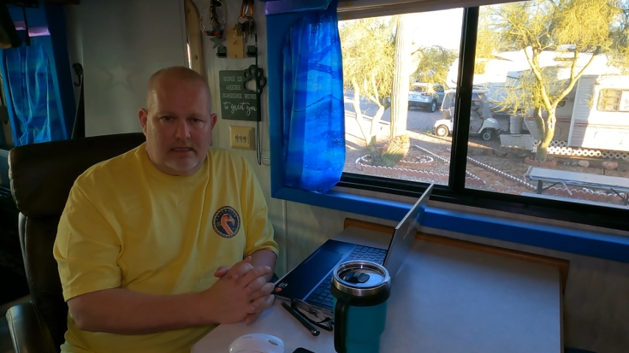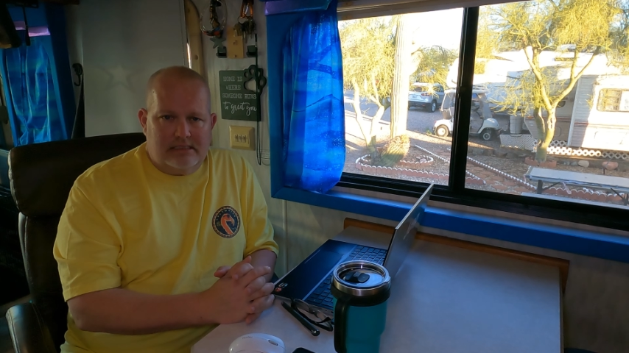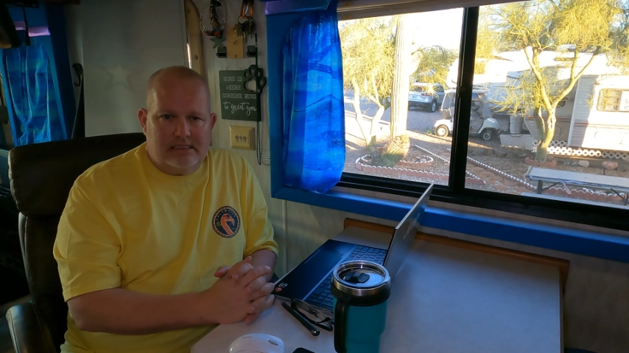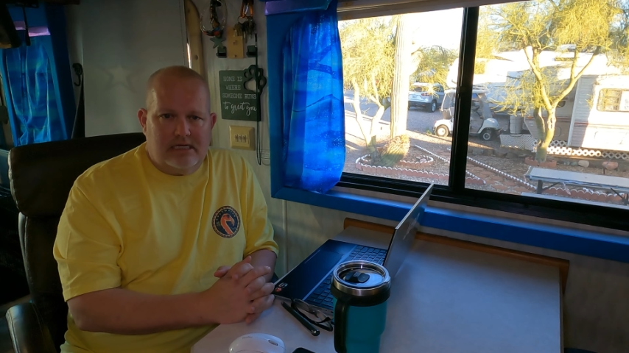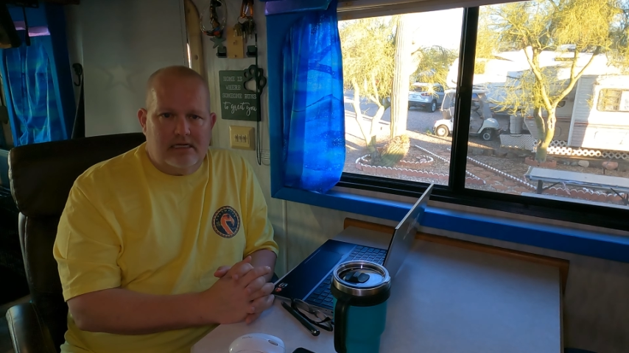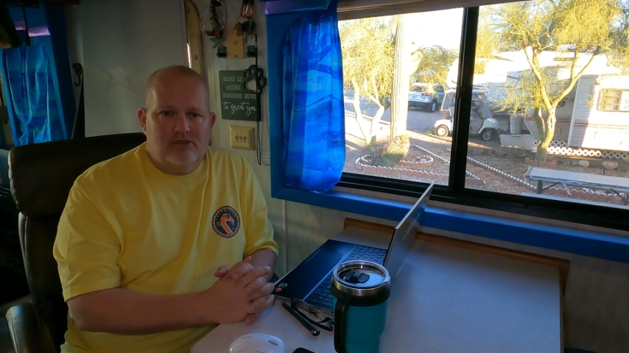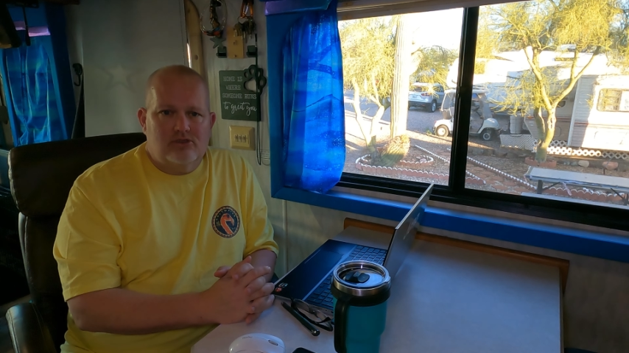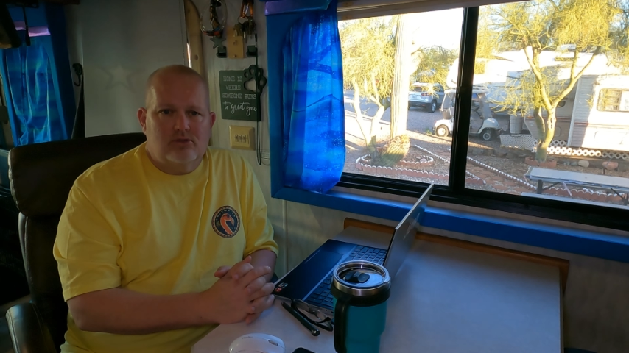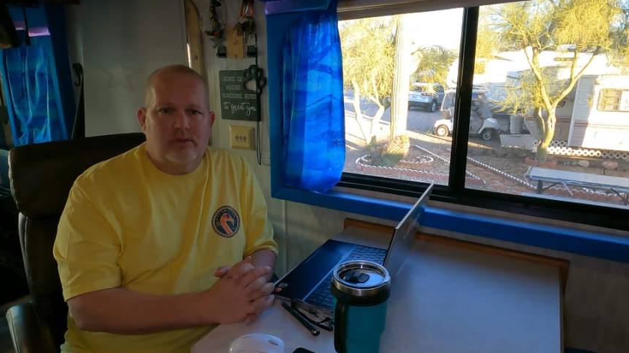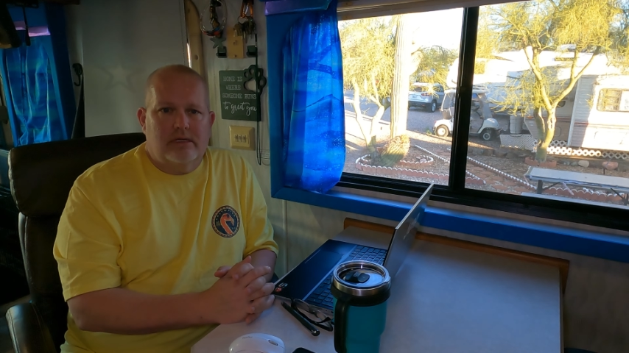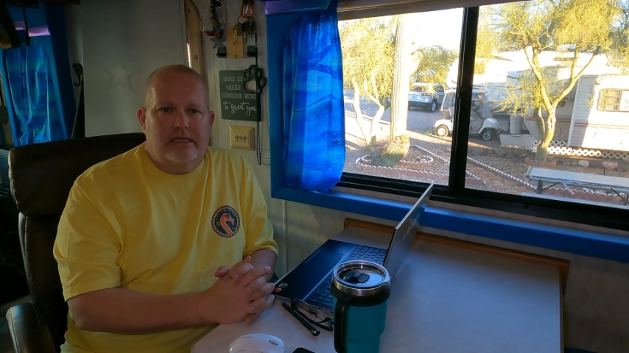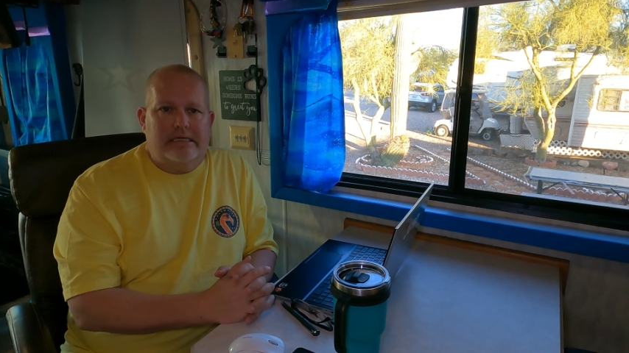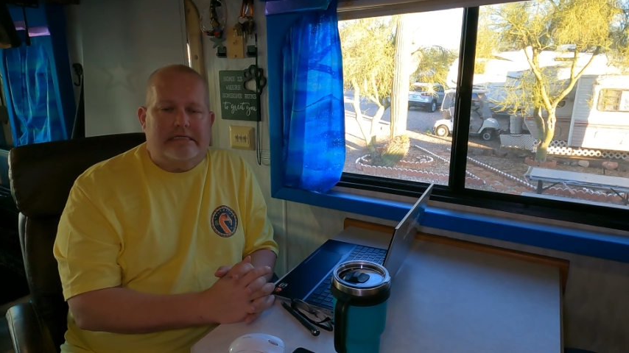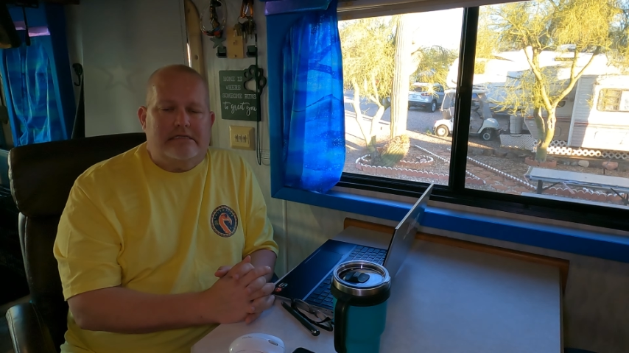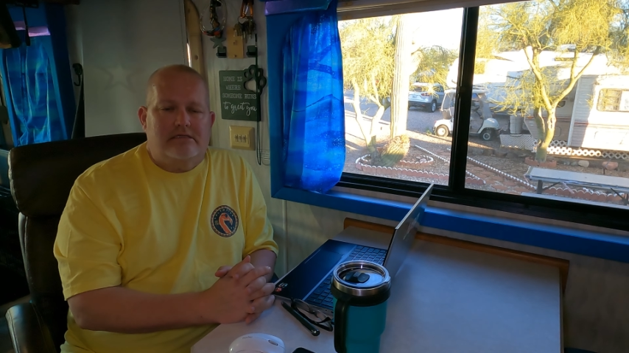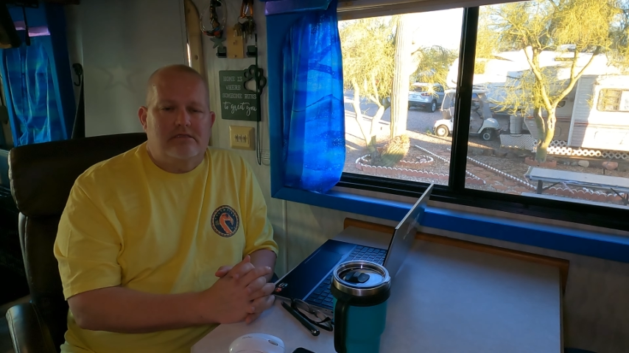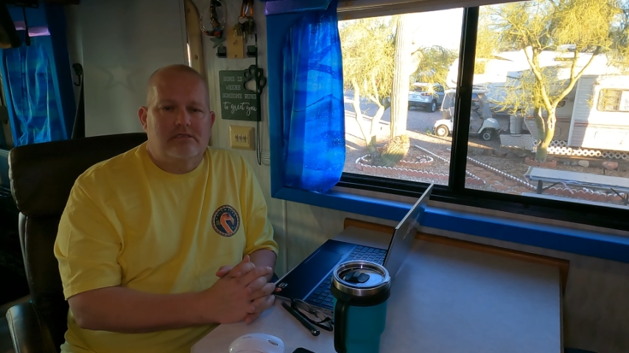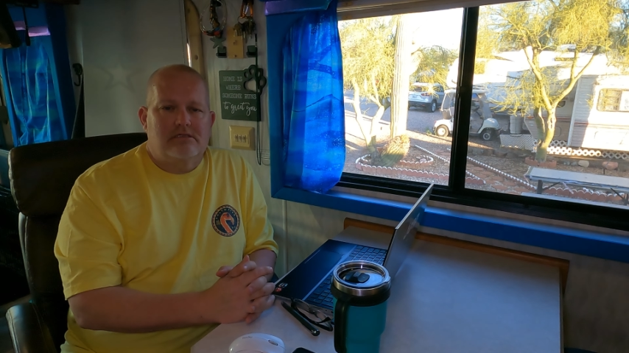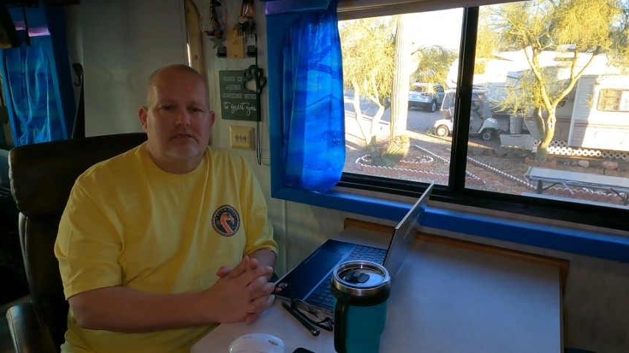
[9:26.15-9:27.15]

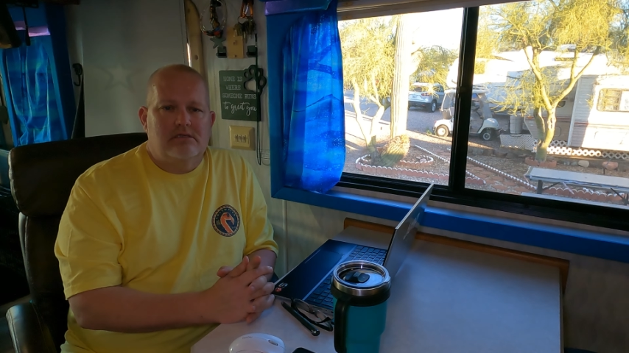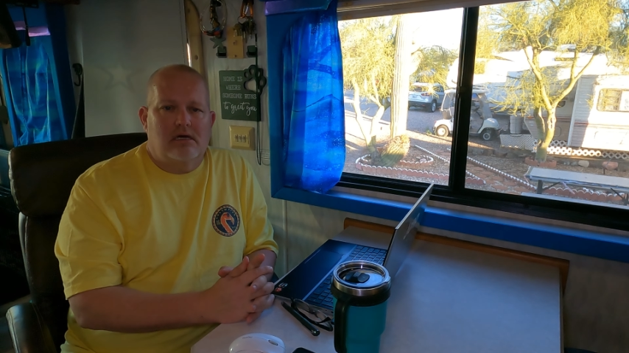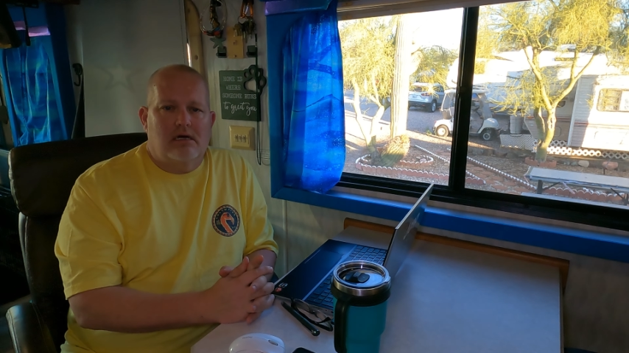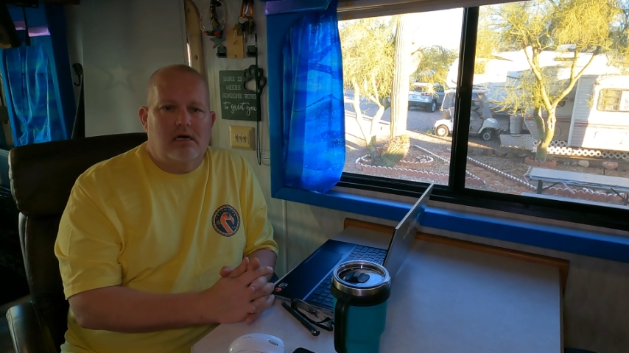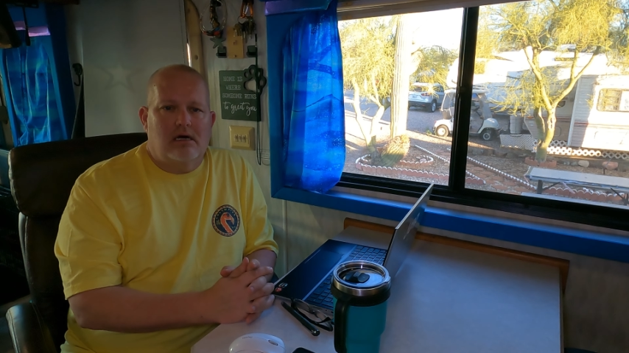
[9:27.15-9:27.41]
accessories